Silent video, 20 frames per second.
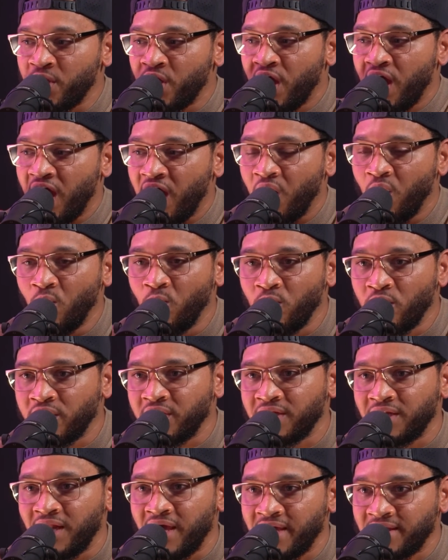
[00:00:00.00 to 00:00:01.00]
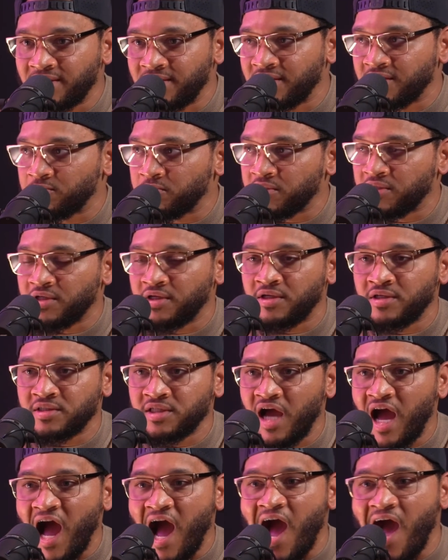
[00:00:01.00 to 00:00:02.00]
I'm working like this because
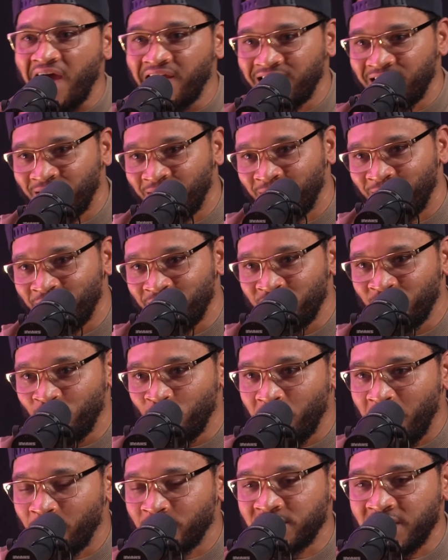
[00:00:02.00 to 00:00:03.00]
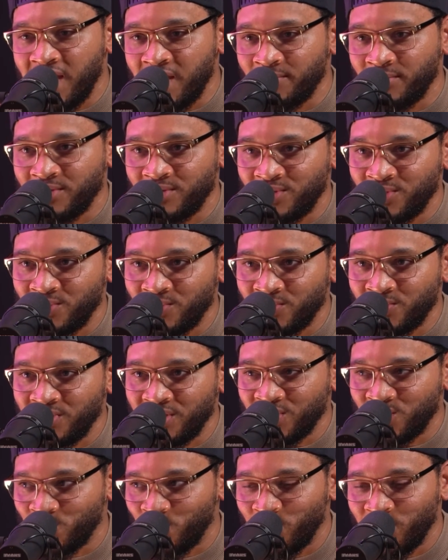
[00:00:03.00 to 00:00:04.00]
I know what I was able to do in
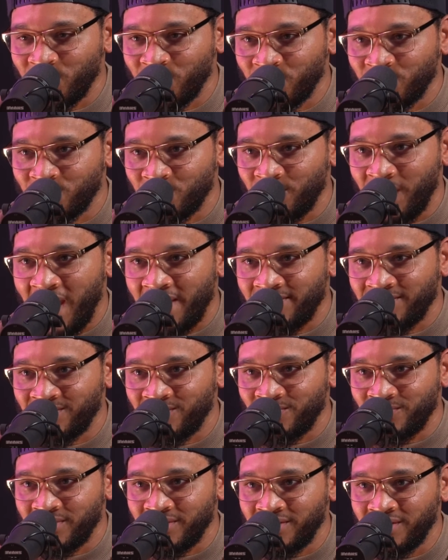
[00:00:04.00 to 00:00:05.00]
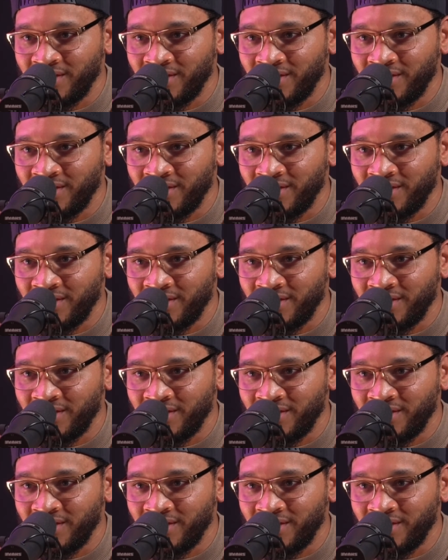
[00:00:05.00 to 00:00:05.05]
20 years on active duty.